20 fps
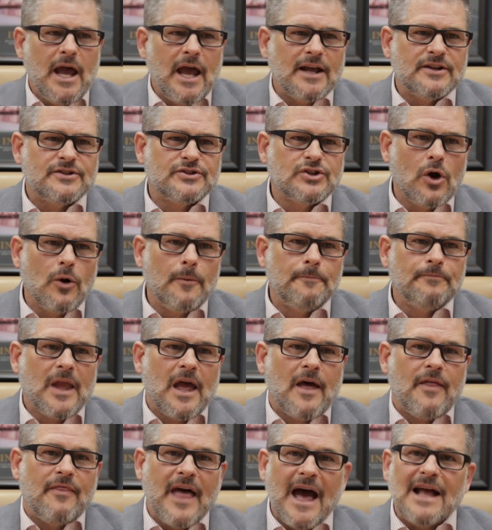And so
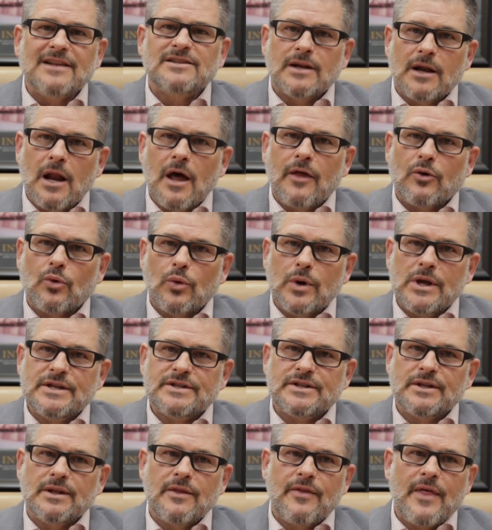that's another
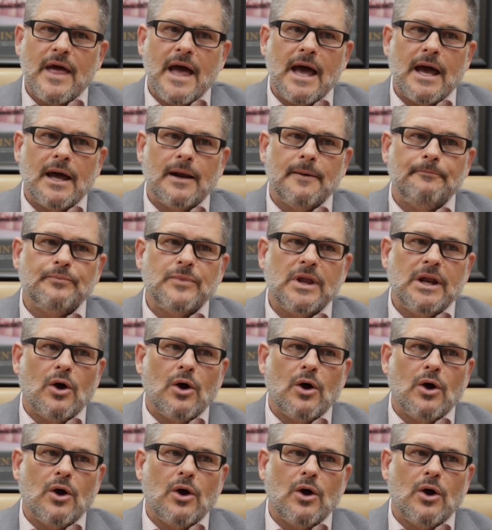reason that,